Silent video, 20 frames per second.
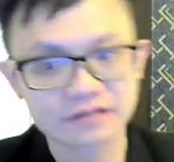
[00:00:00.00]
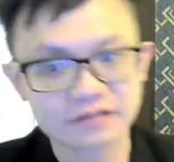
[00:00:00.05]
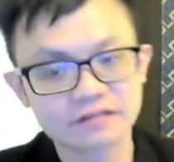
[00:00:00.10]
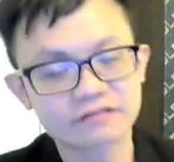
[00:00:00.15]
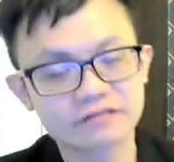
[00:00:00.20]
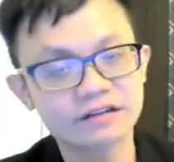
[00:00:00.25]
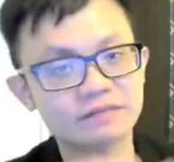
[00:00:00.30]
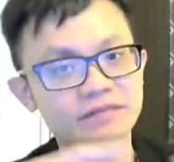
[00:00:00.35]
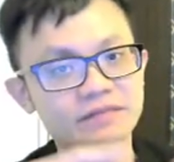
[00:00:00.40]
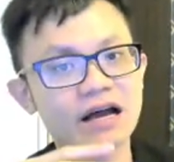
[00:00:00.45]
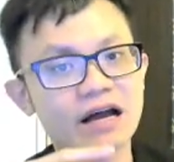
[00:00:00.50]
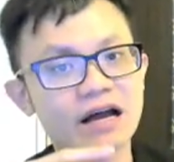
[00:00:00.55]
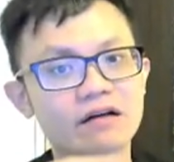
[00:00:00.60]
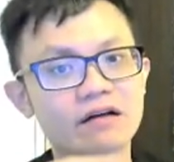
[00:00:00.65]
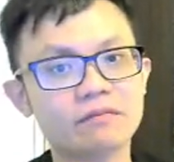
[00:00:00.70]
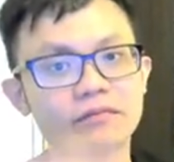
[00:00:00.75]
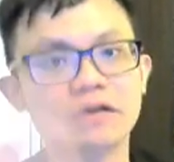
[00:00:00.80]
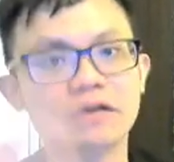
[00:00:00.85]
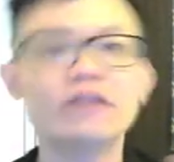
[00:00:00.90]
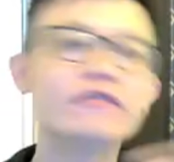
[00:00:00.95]
Reptile
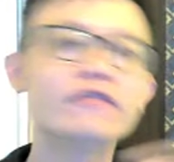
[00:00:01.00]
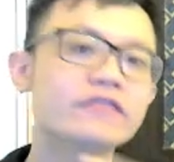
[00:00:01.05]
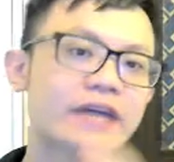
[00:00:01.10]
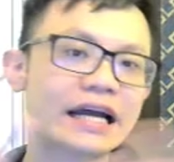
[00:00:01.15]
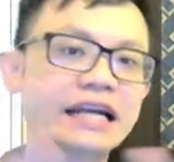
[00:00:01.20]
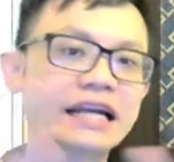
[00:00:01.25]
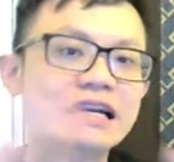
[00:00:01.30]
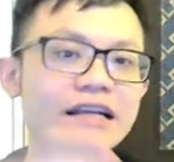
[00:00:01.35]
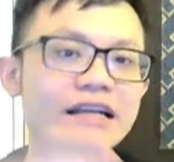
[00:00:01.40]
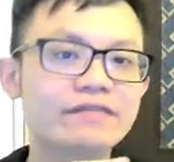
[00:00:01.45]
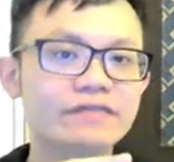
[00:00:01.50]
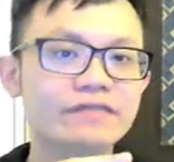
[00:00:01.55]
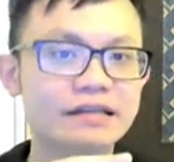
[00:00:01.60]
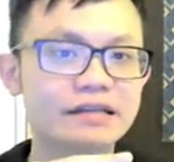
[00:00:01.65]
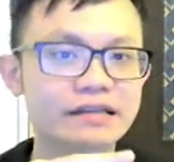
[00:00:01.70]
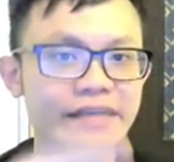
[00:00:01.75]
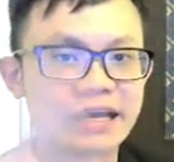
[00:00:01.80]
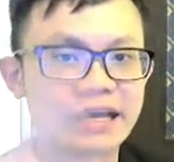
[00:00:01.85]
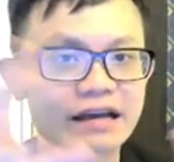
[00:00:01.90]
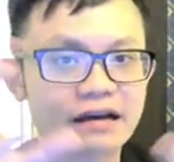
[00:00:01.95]
both can live in
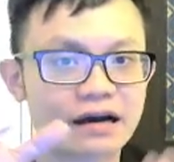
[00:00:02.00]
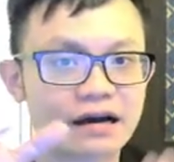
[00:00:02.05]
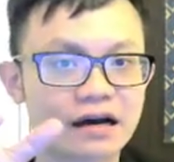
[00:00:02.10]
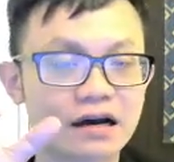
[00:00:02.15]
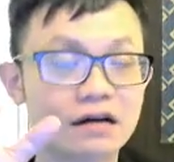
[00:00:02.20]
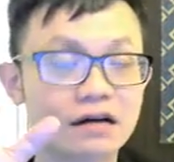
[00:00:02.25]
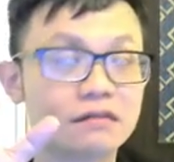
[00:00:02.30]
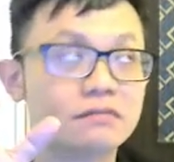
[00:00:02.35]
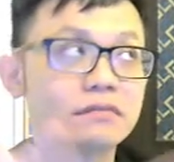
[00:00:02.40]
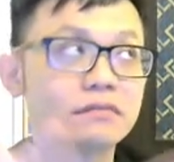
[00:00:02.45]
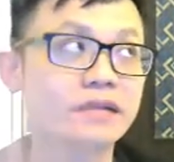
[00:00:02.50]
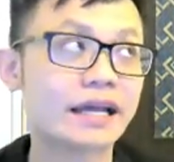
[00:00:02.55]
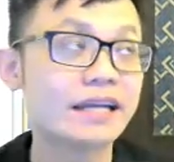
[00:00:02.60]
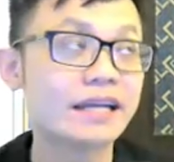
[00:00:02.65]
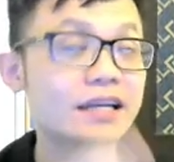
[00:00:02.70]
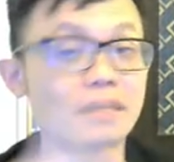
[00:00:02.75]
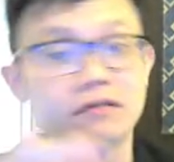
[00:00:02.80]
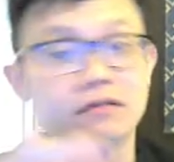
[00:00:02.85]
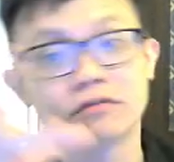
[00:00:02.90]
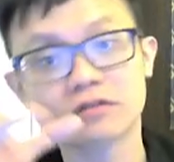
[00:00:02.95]
land
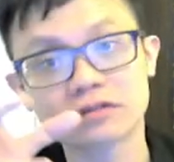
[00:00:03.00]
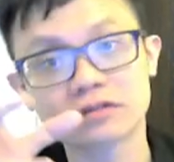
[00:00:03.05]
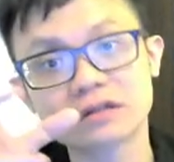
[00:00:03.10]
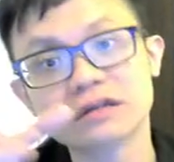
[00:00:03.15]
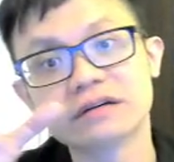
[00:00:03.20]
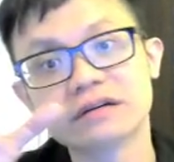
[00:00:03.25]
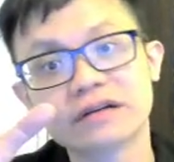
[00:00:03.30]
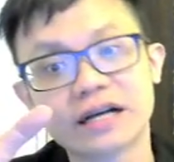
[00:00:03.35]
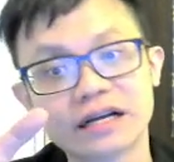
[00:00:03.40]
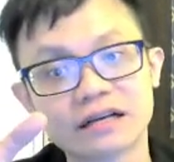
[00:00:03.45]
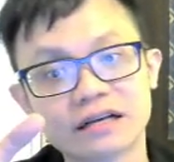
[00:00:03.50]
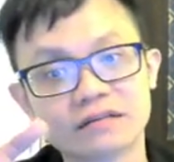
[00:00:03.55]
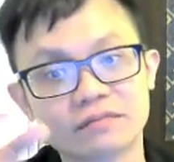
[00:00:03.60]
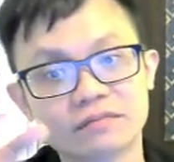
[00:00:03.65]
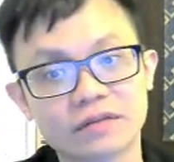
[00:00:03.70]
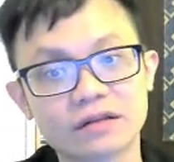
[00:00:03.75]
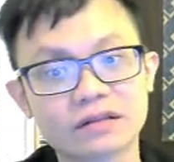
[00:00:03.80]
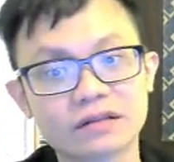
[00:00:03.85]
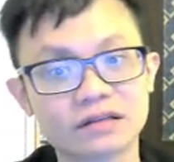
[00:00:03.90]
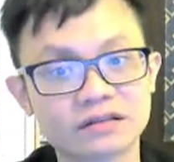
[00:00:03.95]
and water, right?
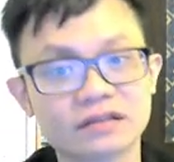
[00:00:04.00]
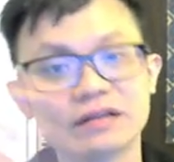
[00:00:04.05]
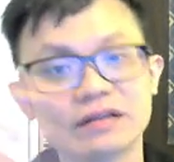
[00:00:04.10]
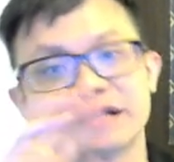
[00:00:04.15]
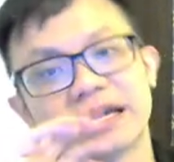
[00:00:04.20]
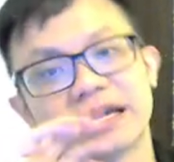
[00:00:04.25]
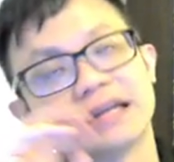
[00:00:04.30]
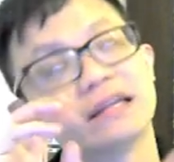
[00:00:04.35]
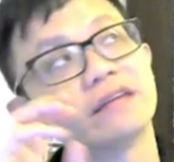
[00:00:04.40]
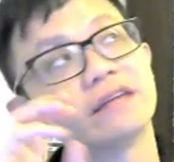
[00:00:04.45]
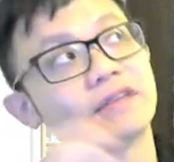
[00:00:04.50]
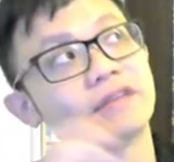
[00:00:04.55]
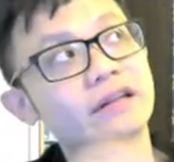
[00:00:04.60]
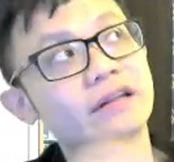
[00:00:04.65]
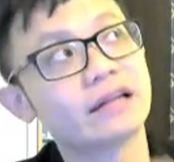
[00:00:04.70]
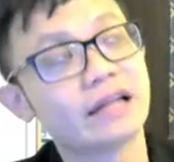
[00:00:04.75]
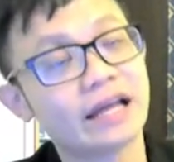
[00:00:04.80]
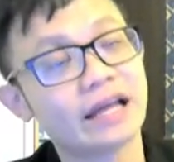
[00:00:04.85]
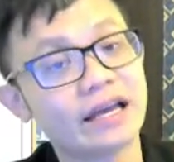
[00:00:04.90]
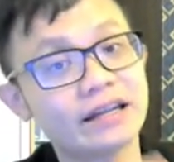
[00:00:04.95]
The turtle can live in
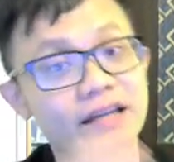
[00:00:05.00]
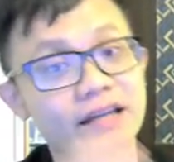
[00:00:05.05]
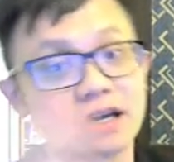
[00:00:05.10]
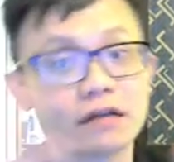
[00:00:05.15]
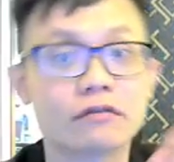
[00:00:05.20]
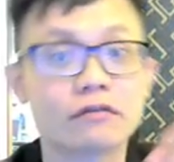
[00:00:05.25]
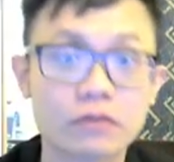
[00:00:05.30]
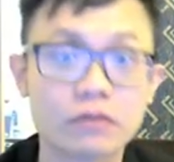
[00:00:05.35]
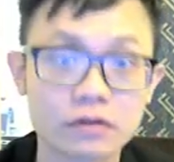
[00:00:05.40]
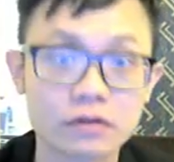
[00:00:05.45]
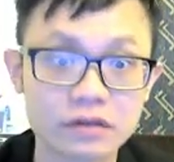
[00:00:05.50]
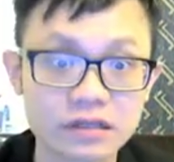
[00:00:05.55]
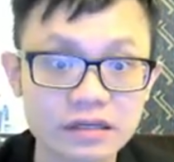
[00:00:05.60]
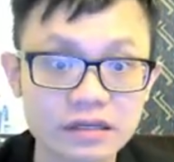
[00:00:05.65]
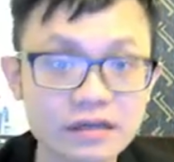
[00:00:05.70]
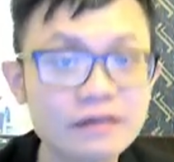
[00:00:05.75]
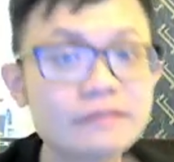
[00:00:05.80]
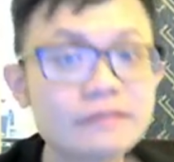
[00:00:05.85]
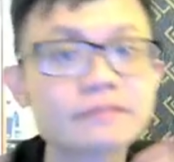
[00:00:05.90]
land and water.